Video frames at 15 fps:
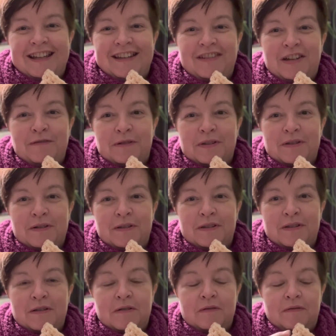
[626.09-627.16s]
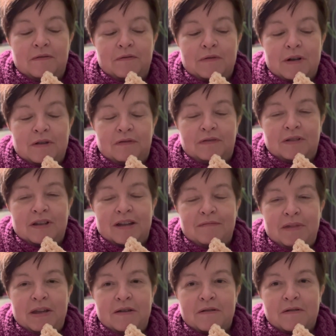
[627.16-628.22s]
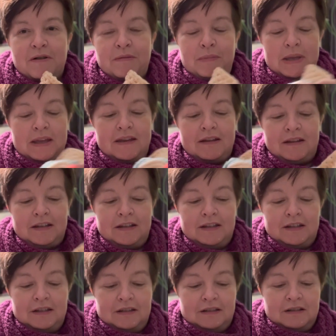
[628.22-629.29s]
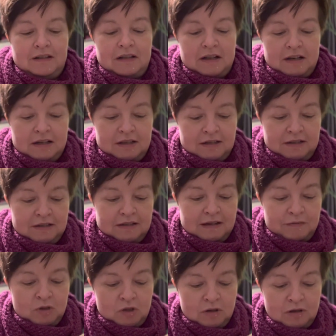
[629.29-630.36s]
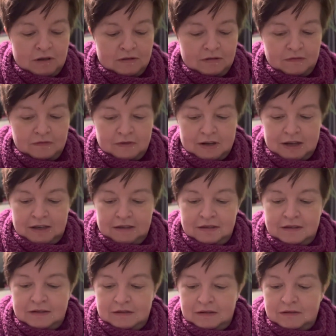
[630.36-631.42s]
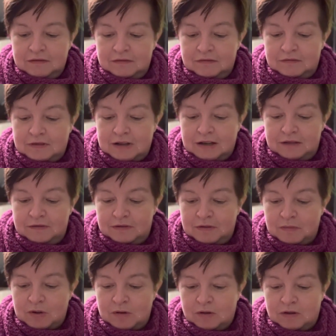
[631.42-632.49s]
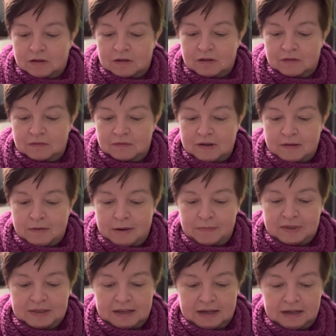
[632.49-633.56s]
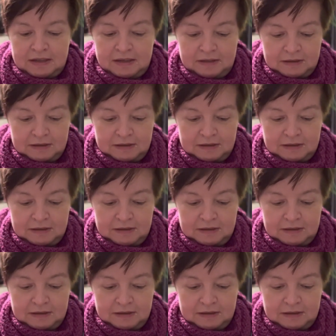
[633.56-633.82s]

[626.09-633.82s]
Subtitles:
That was also one of the Amigo Hobby colors. I'm sure you can find them all on their website.